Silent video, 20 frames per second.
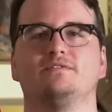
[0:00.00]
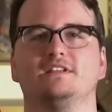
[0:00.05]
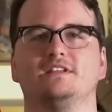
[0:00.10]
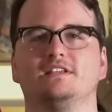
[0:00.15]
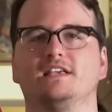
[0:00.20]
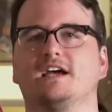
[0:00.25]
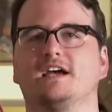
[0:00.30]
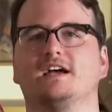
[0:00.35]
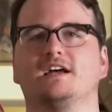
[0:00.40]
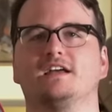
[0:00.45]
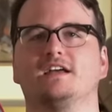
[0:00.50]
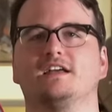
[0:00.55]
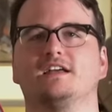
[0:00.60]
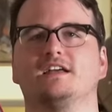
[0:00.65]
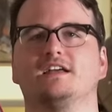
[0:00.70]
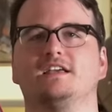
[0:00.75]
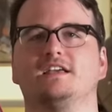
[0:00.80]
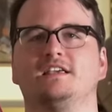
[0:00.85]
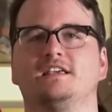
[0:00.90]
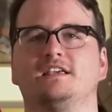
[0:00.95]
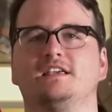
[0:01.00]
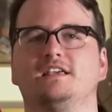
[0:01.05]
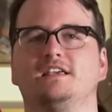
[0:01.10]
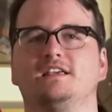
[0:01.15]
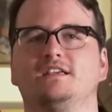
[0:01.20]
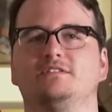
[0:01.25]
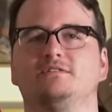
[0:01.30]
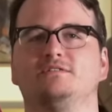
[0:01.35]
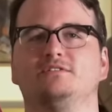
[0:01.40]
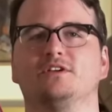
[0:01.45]
Yeah,
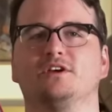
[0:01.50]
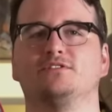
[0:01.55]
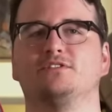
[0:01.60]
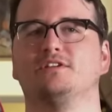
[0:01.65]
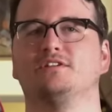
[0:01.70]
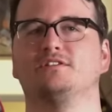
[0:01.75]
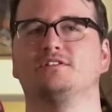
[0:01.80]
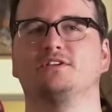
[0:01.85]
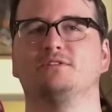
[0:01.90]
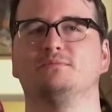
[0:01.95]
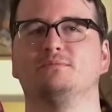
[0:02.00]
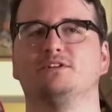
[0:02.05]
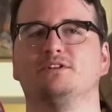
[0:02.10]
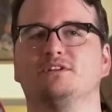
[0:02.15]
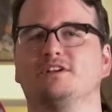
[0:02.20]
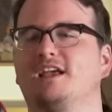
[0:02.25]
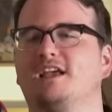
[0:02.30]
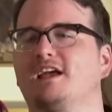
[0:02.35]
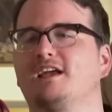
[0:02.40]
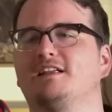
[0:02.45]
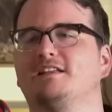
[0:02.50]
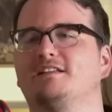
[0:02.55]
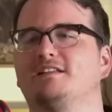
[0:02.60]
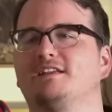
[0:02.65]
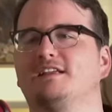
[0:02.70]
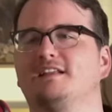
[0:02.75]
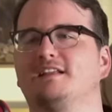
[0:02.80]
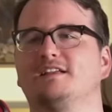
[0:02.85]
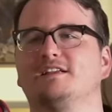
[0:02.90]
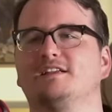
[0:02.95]
he doesn't communicate
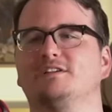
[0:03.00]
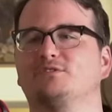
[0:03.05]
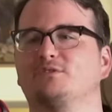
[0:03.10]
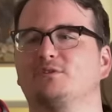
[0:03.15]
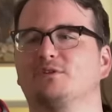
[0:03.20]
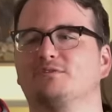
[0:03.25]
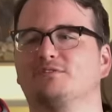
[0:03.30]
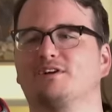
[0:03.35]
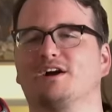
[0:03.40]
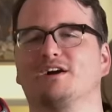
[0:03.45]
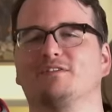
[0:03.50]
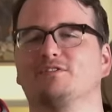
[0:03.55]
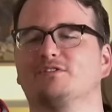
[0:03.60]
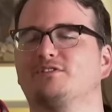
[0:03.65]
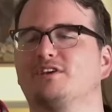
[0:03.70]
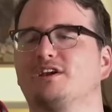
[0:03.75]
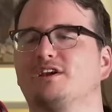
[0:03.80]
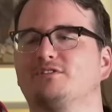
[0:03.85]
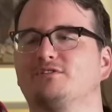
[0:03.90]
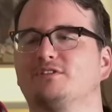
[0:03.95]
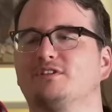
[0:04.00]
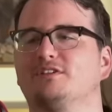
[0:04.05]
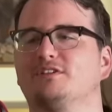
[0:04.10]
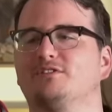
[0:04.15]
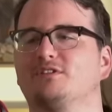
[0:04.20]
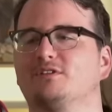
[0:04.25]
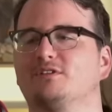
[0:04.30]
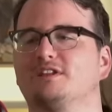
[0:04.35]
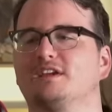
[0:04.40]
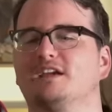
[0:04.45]
in any sort of conversation. He's
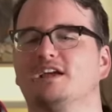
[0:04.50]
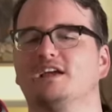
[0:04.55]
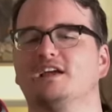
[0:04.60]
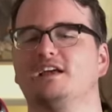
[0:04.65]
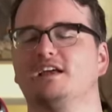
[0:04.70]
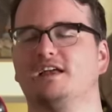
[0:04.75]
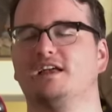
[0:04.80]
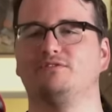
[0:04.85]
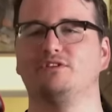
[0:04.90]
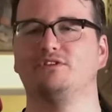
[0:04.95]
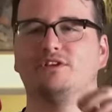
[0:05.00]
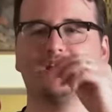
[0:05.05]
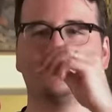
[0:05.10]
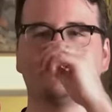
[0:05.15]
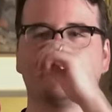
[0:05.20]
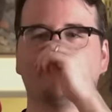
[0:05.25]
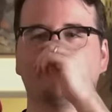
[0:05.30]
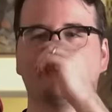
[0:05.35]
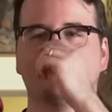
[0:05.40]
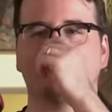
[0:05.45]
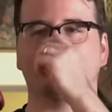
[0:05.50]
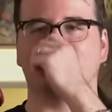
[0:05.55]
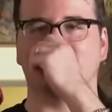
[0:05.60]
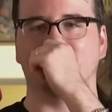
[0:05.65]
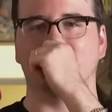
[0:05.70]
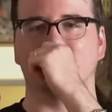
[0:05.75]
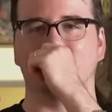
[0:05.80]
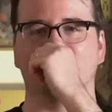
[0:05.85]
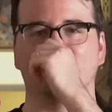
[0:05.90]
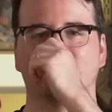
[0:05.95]
only if you guys haven't seen
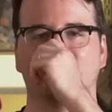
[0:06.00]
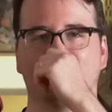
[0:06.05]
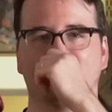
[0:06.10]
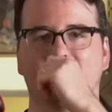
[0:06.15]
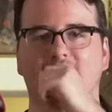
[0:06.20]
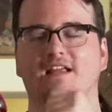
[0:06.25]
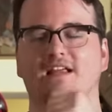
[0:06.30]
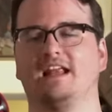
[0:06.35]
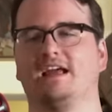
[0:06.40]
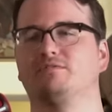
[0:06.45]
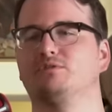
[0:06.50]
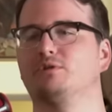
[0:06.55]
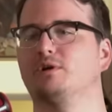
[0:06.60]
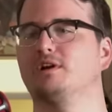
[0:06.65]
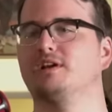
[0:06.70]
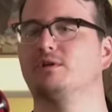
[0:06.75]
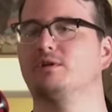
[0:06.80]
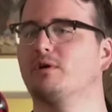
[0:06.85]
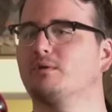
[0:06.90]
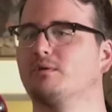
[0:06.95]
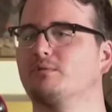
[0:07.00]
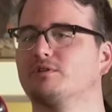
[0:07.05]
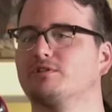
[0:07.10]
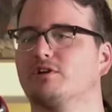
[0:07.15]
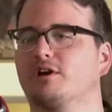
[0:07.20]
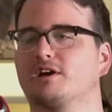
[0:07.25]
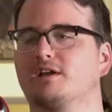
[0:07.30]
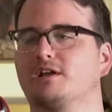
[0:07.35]
the movie and have no idea what we're talking